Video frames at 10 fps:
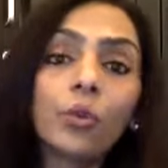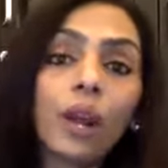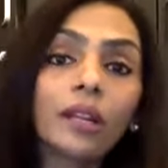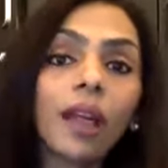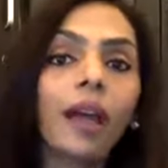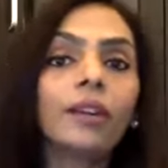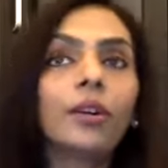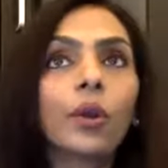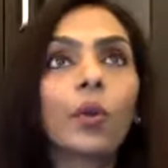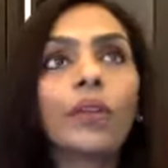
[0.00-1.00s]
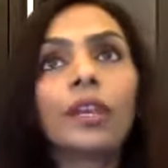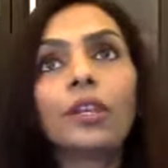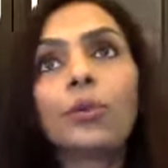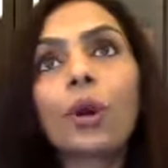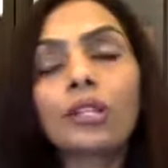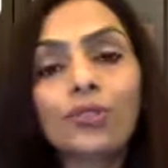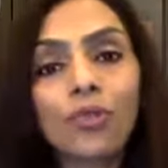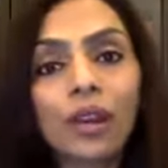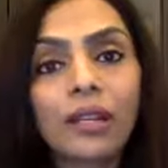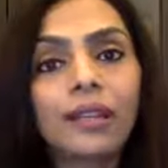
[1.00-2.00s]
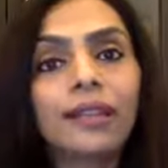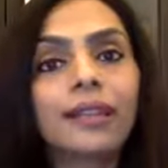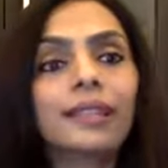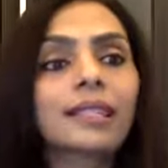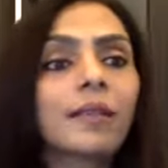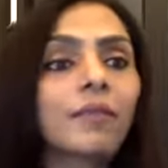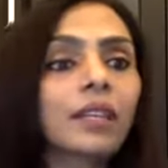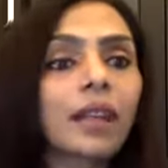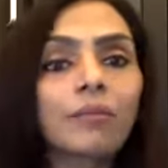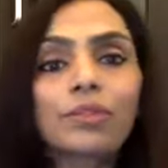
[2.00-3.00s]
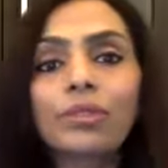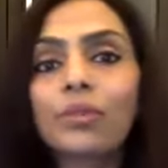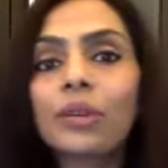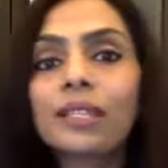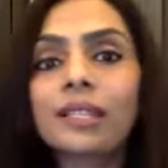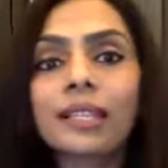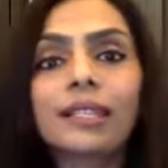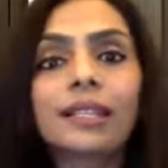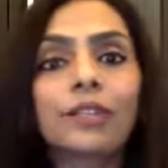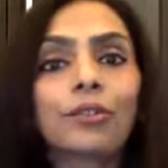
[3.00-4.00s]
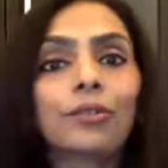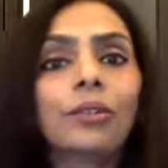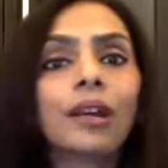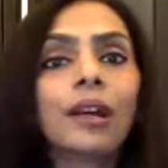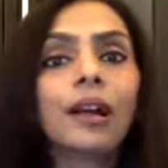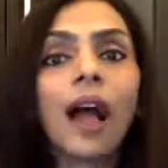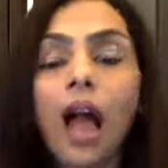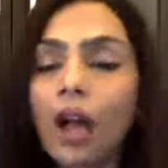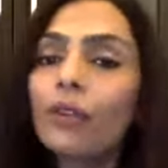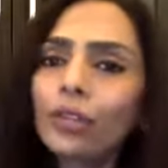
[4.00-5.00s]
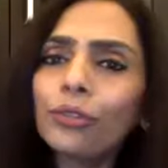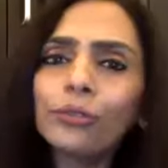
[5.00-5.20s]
are tired or when you are struggling and someone comes to you and says that, you know, how are you?